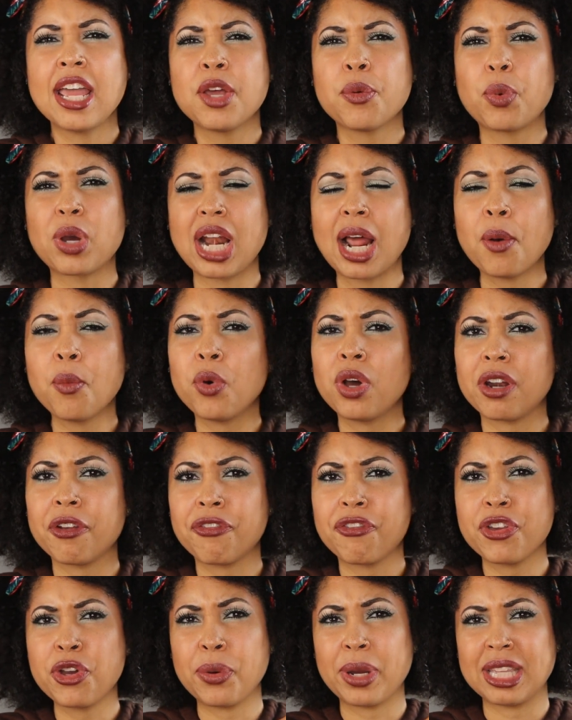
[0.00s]
When I want to
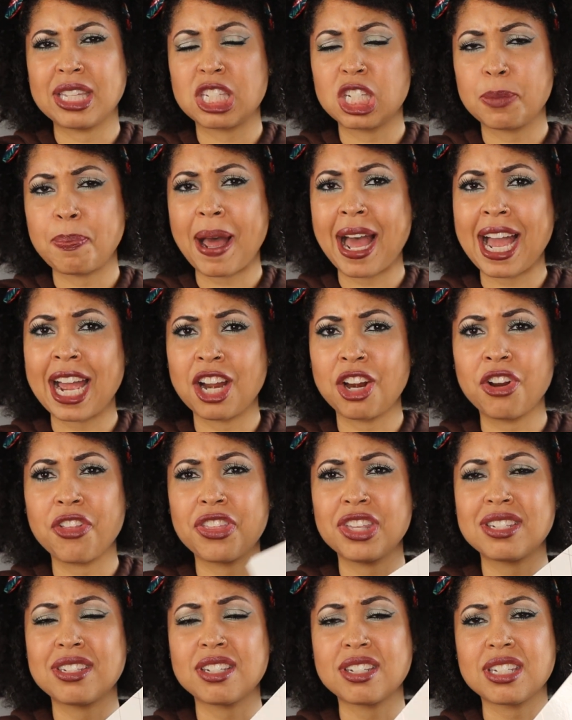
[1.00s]
feel inspired,
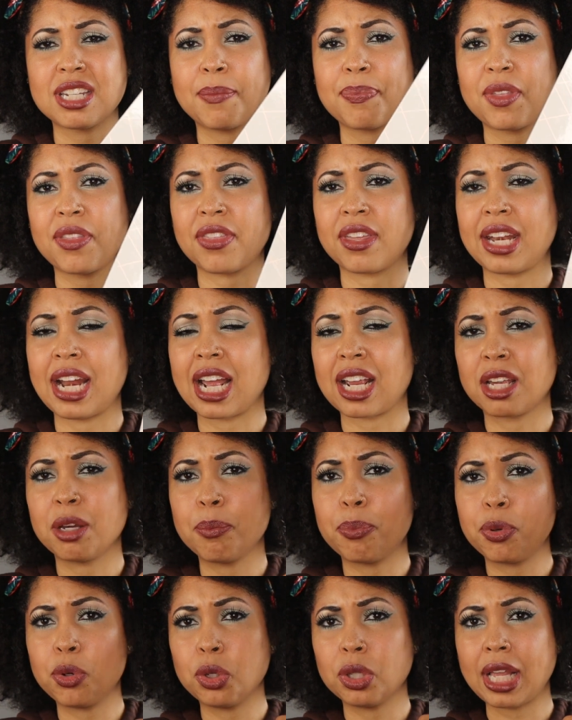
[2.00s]
this is something that I
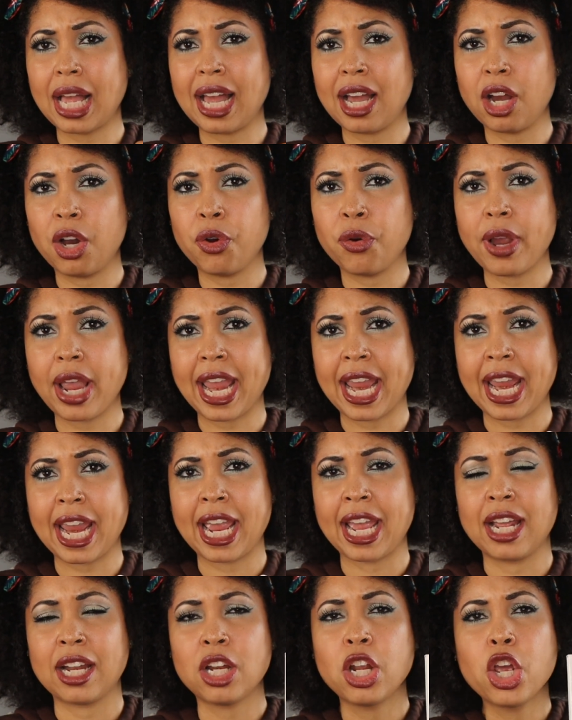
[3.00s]
can pull out,
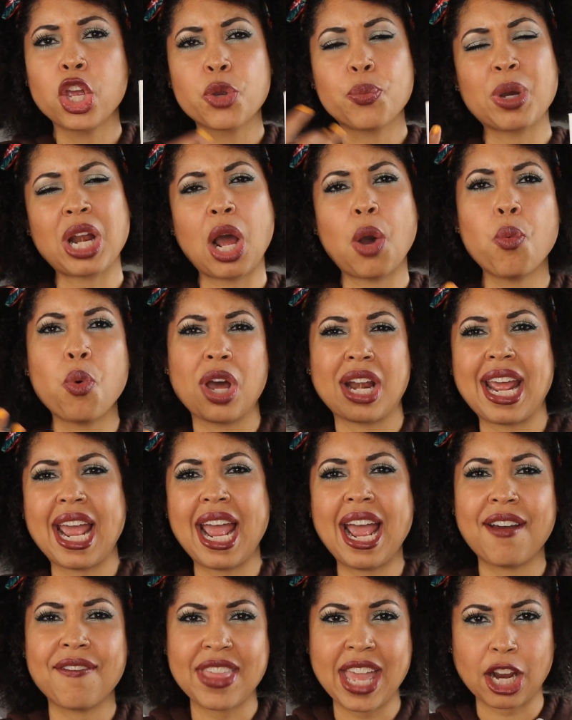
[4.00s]
and when I want to
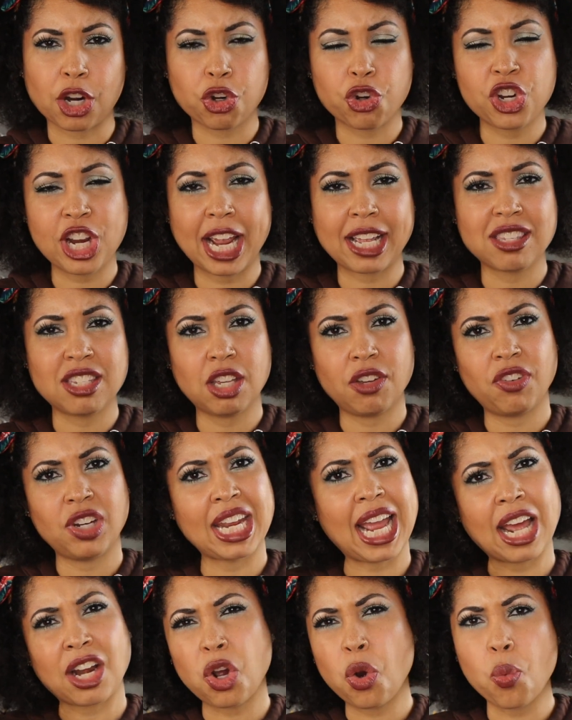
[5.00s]
have that creativity,
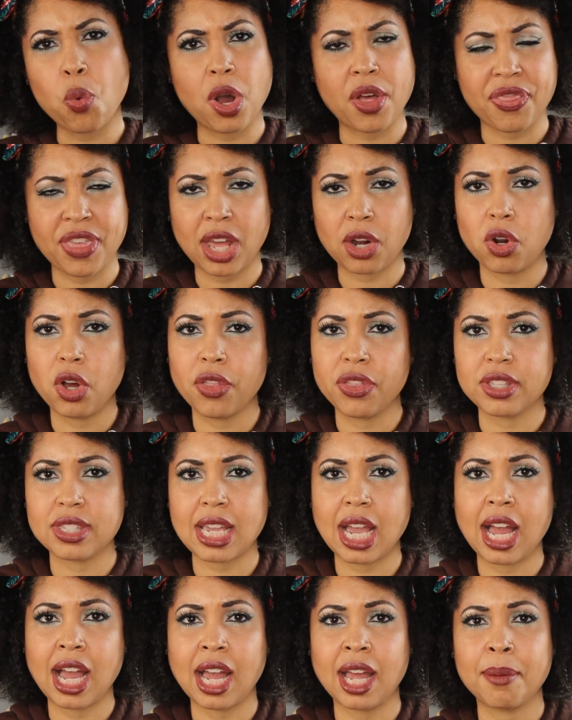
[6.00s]
I don't want that all the
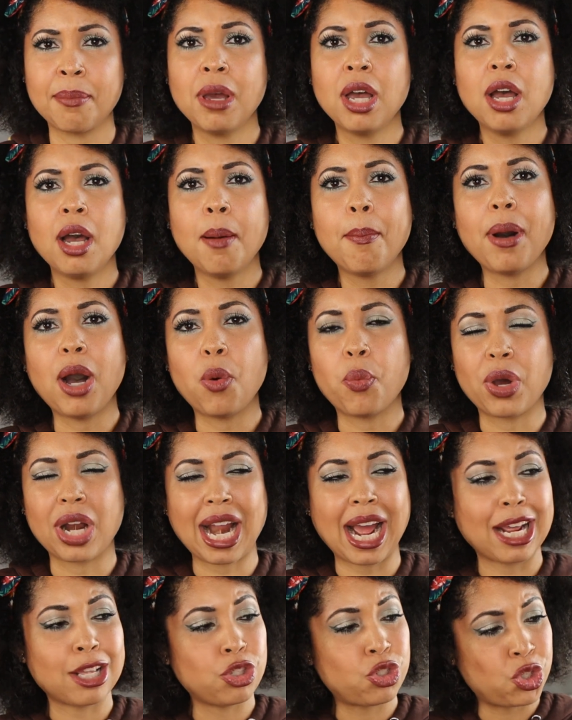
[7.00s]
time, but when
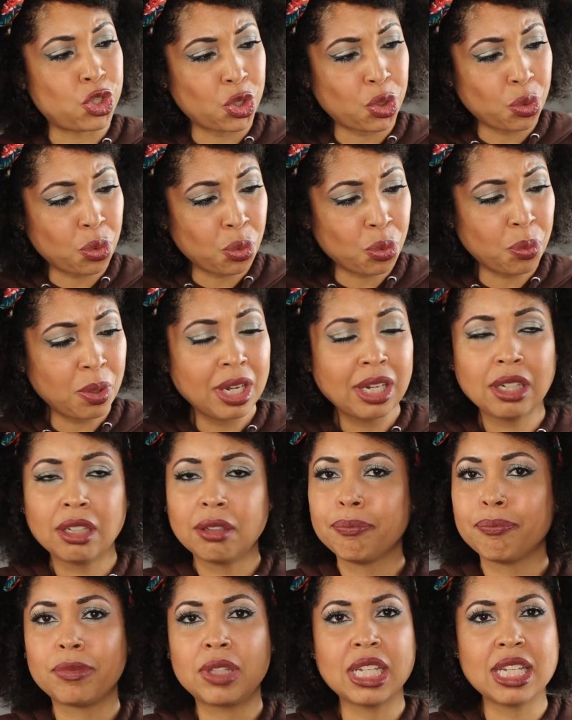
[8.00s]
I do,
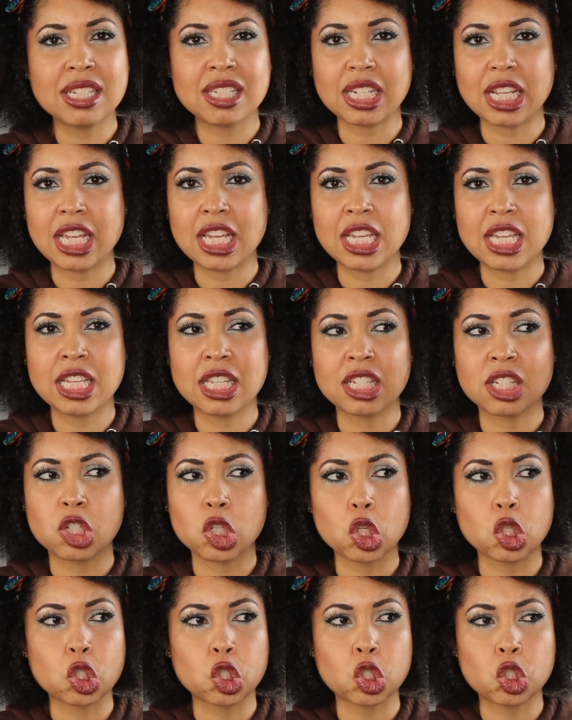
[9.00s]
this is
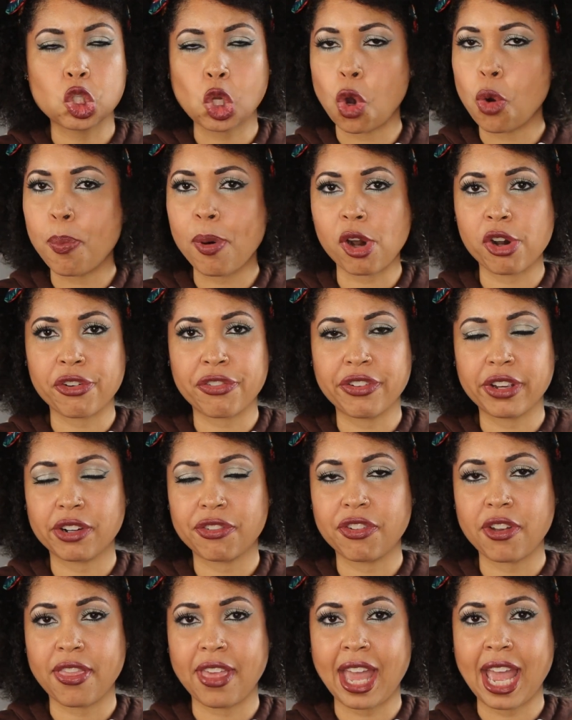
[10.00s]
so perfect
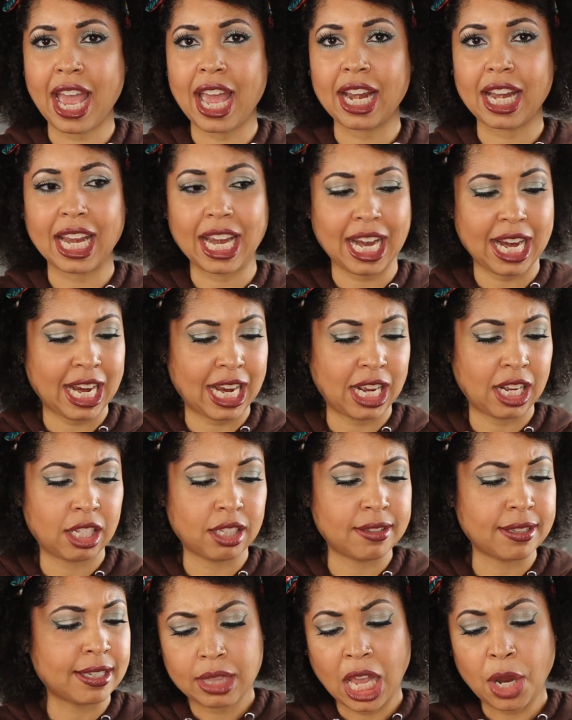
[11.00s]
for that.
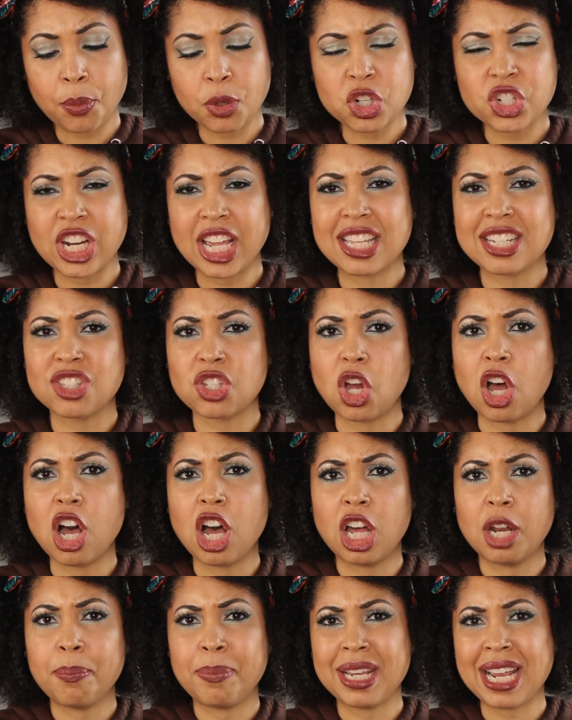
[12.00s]
And they were just
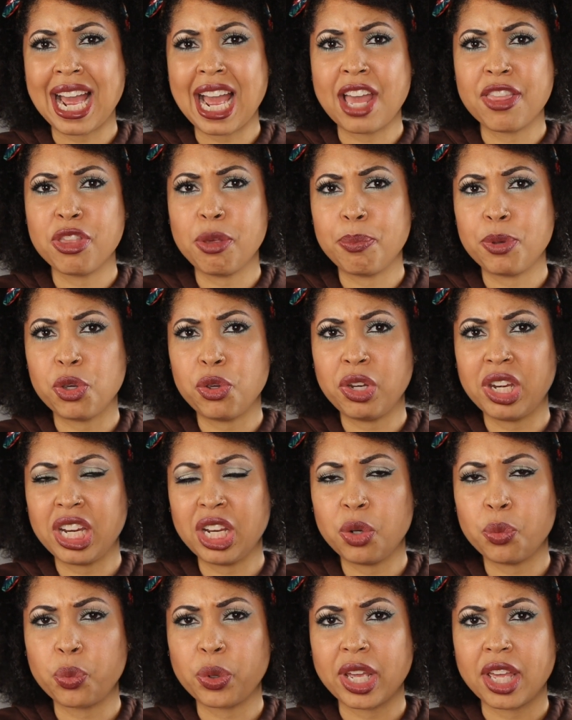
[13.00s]
on Behind the
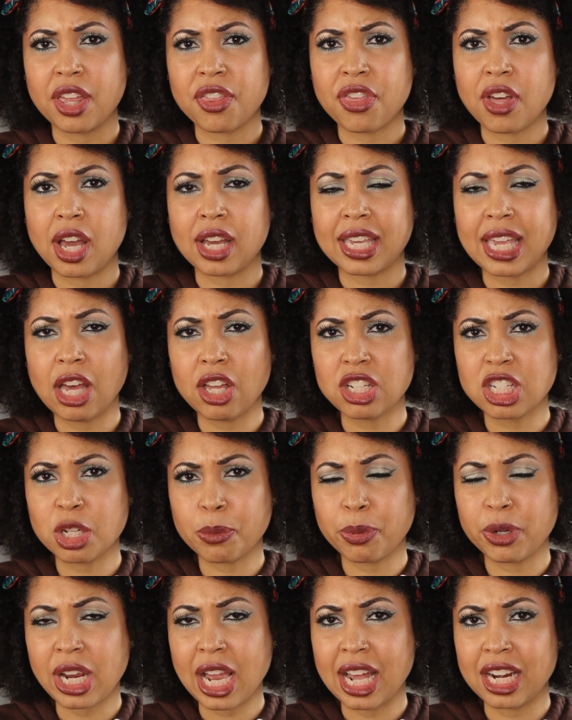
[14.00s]
Beauty with Kelsey
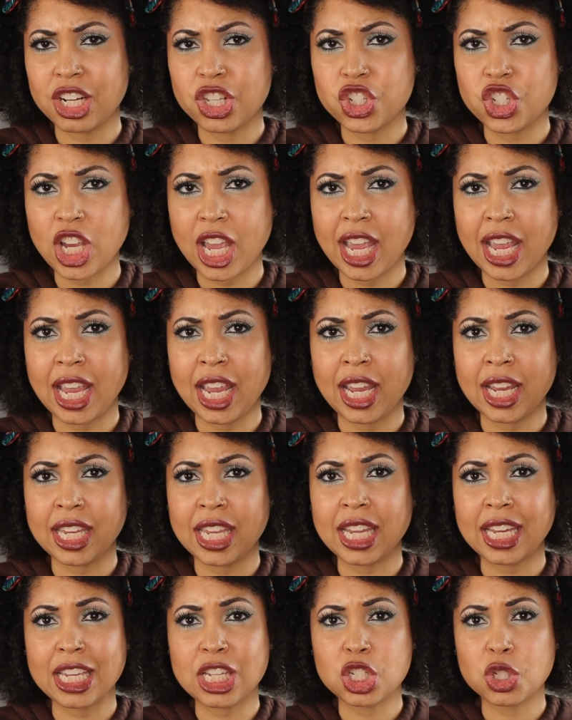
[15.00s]
Brianna J,
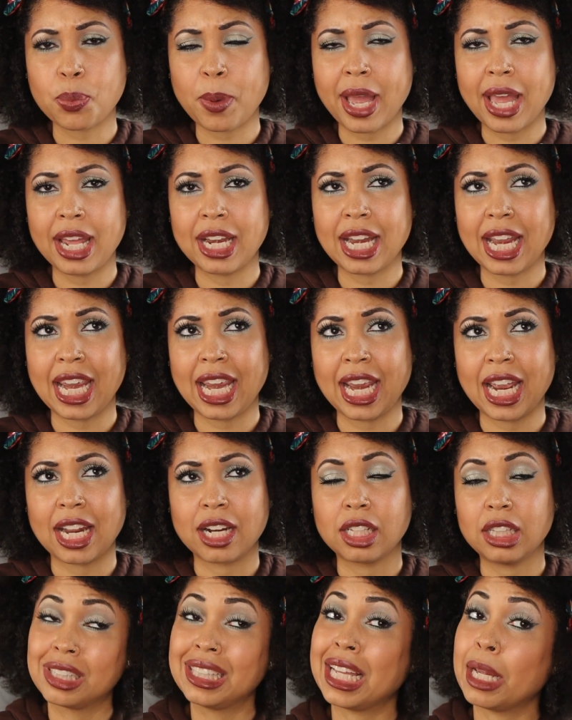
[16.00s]
Kinky Sweat, and
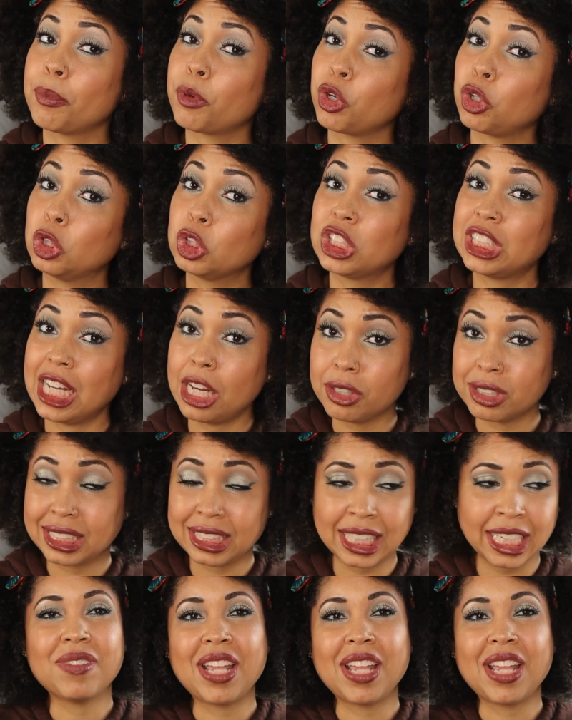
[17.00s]
Glam Girl Chelsea.